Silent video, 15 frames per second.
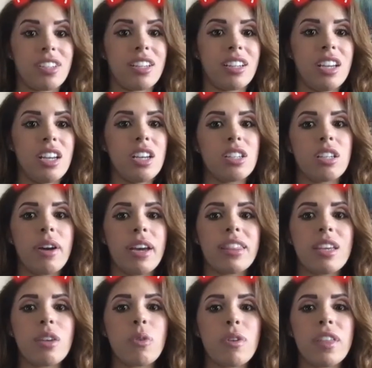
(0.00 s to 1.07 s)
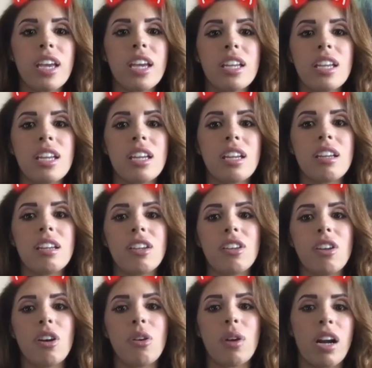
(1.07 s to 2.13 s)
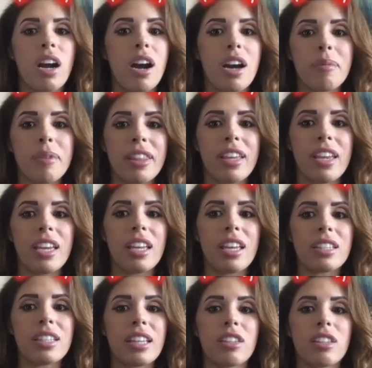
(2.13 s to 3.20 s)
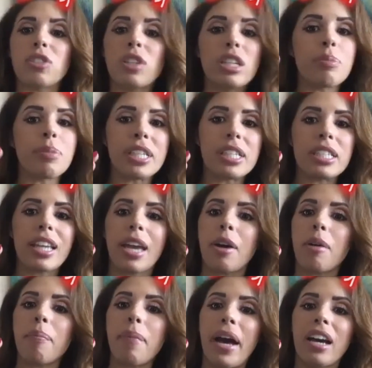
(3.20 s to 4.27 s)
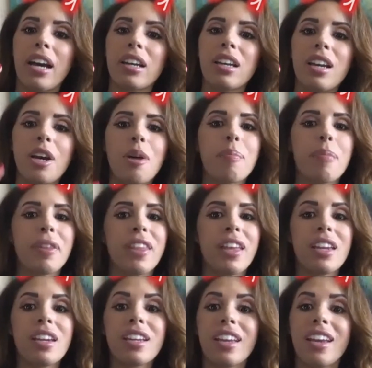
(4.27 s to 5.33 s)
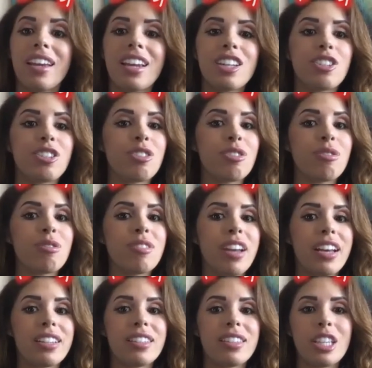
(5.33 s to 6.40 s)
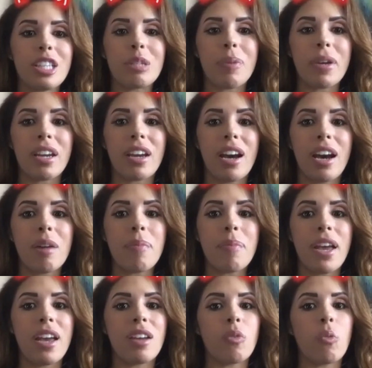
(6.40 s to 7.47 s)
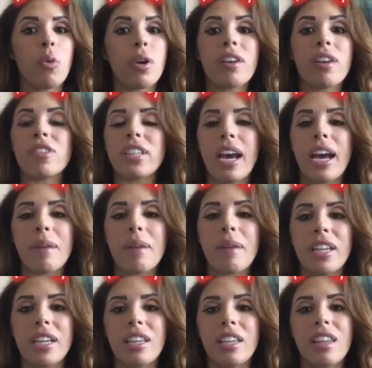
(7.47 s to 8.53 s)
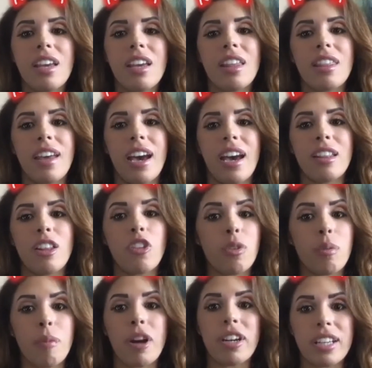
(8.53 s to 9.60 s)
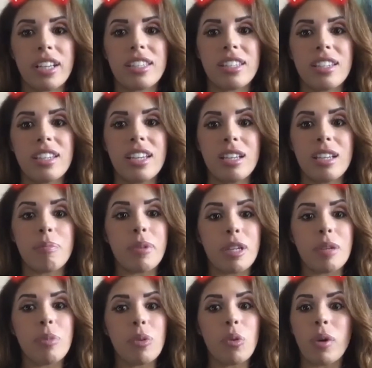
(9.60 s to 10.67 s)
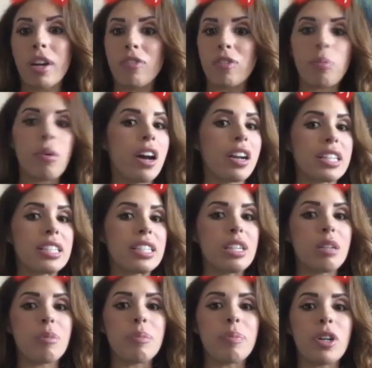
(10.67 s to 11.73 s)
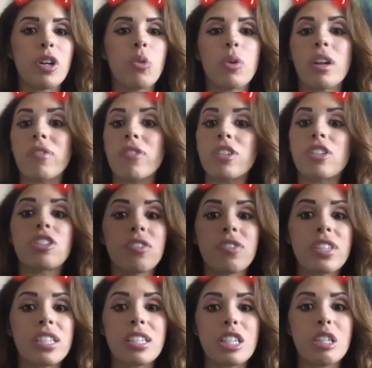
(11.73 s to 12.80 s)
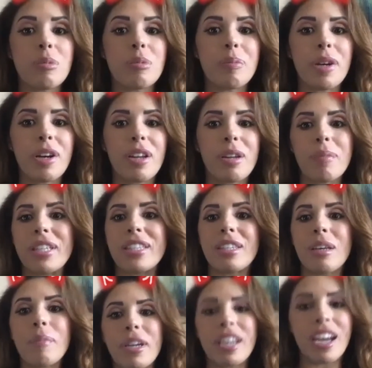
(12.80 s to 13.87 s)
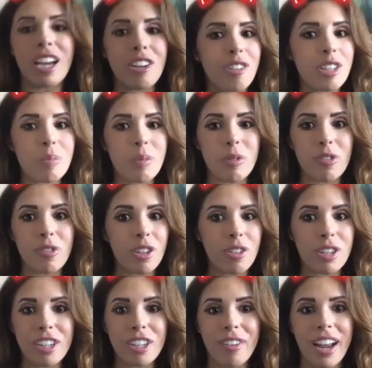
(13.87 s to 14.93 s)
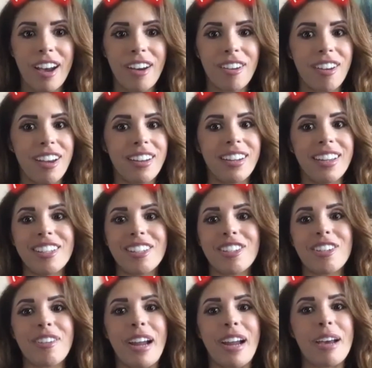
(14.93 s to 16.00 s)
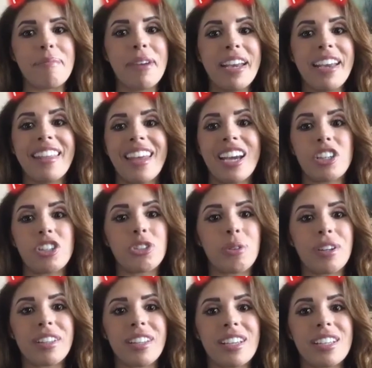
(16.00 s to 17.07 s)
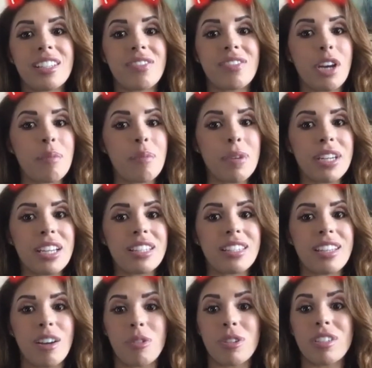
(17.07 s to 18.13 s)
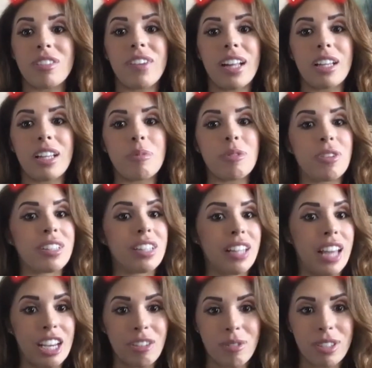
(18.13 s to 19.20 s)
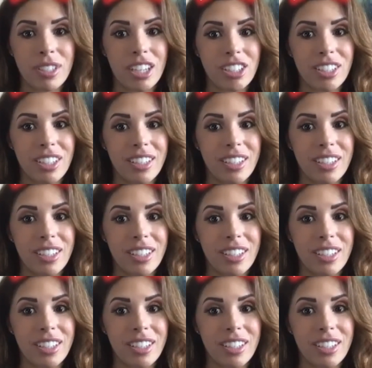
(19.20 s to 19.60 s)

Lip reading: So I think with any, economy thing, it's like there's going to be a scale back, but then again, as soon as things pick up and whatever's happening that the markets need people, whatever products need to be built, whatever services need to be built. I mean, somebody I know that's been floating around on Instagram, that short list of companies that were developed during the last recession,